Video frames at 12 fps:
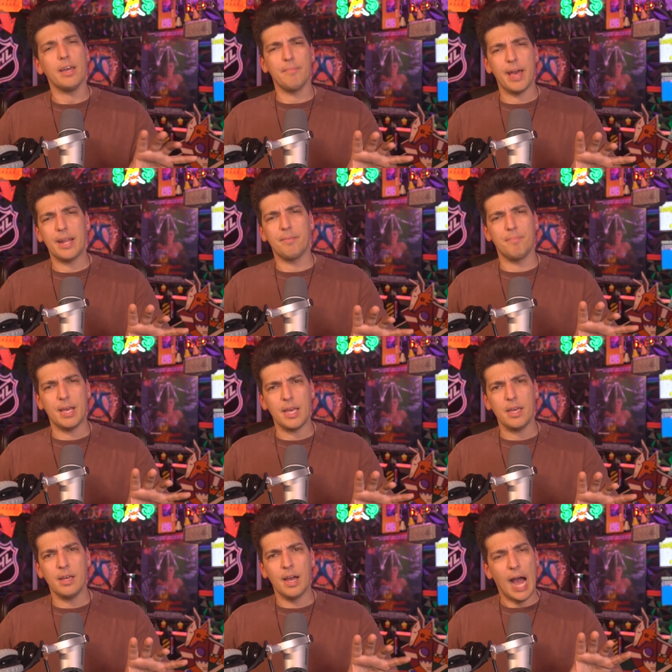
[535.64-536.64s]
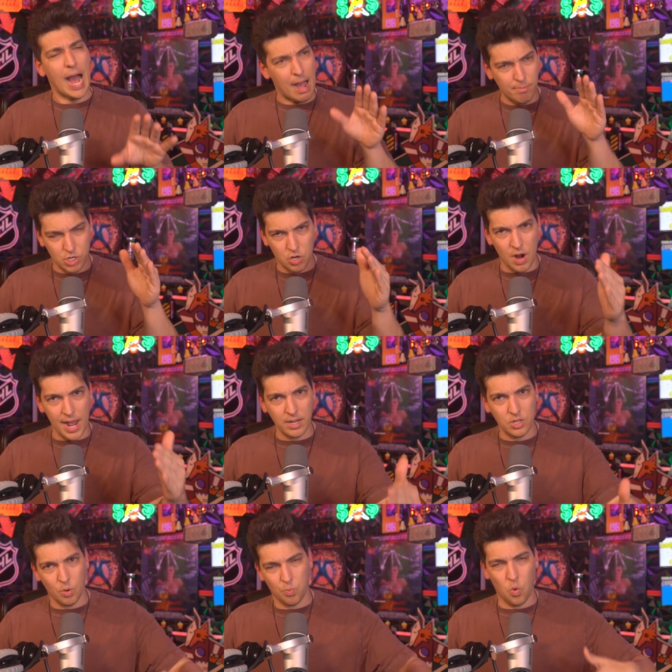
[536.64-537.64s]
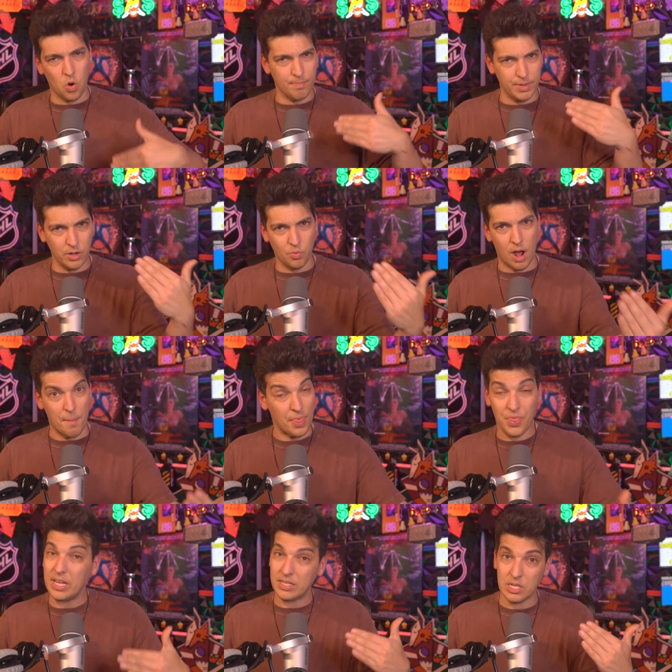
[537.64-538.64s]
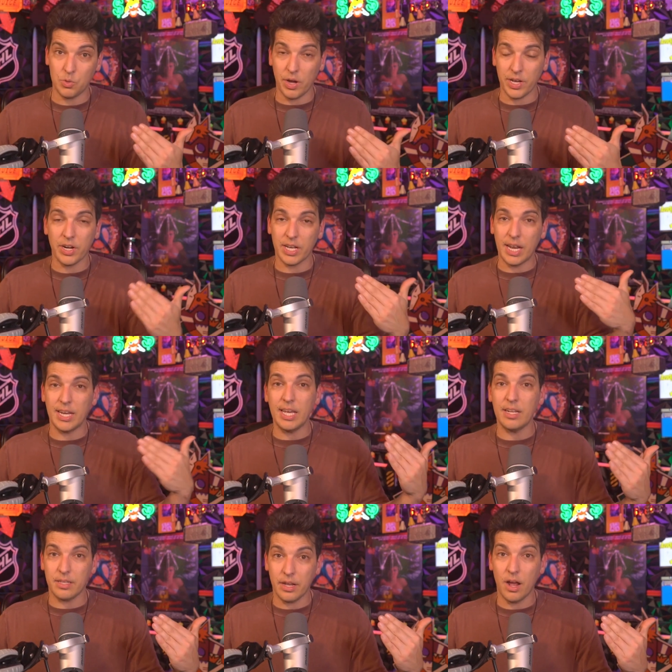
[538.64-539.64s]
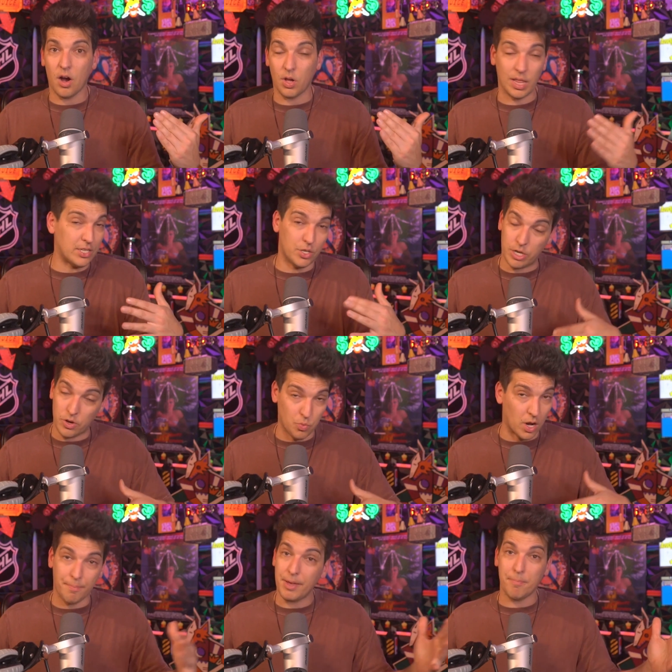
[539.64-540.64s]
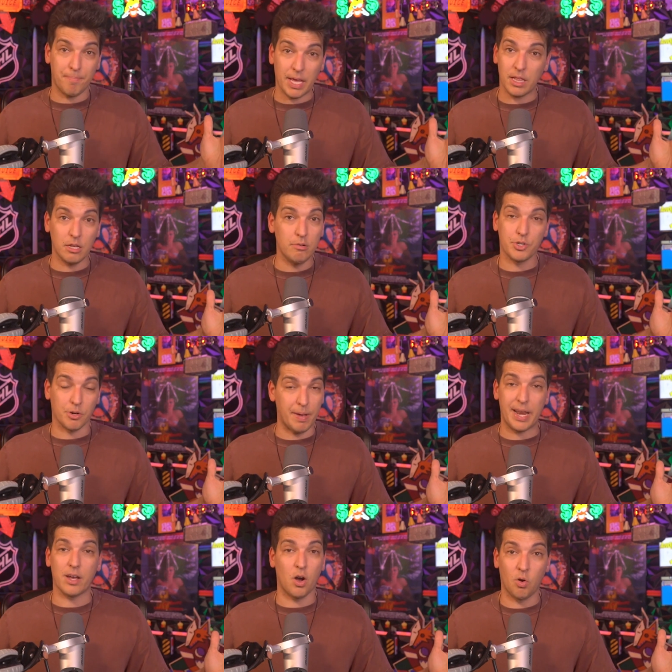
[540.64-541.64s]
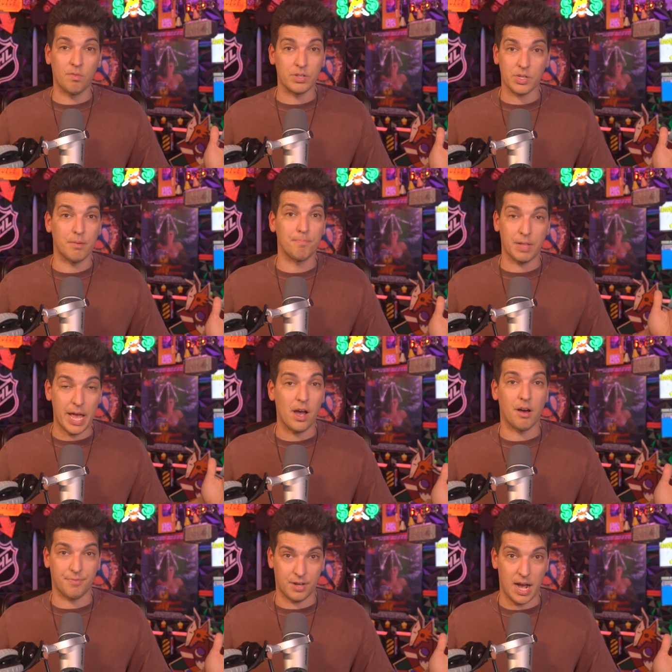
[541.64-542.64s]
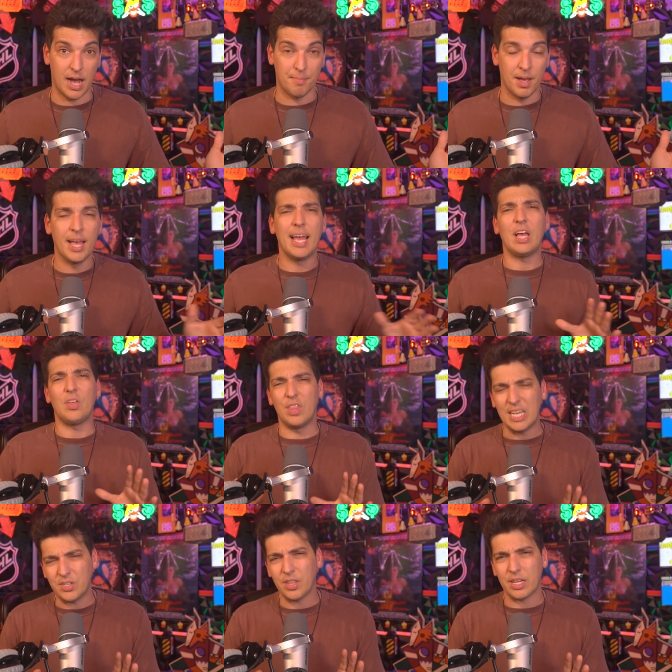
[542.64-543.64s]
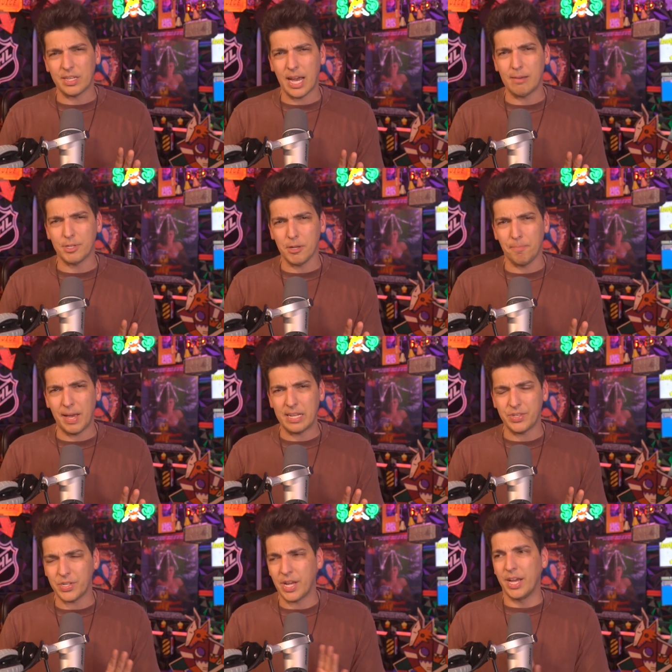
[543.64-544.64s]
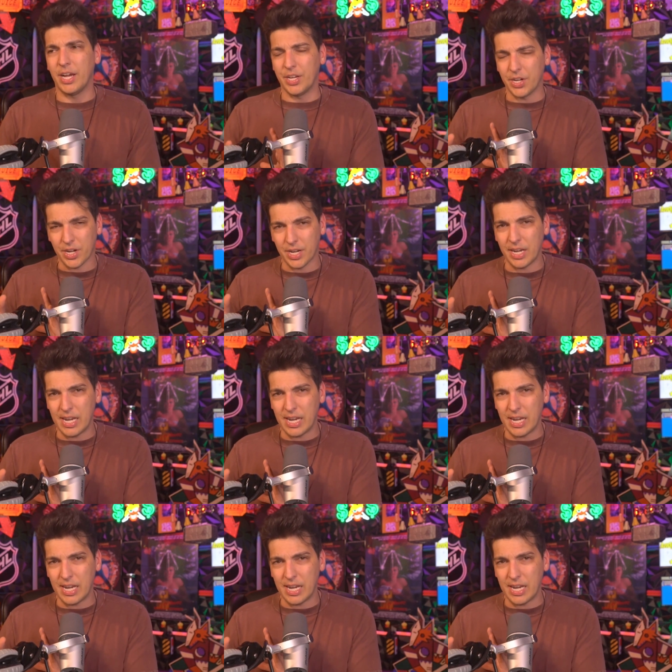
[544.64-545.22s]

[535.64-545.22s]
get mad at me. I'm trying to warm you up. This is what you're going to need to know, unless you just want to be a big loser betting overs come playoff time. These are the types of bets you're going to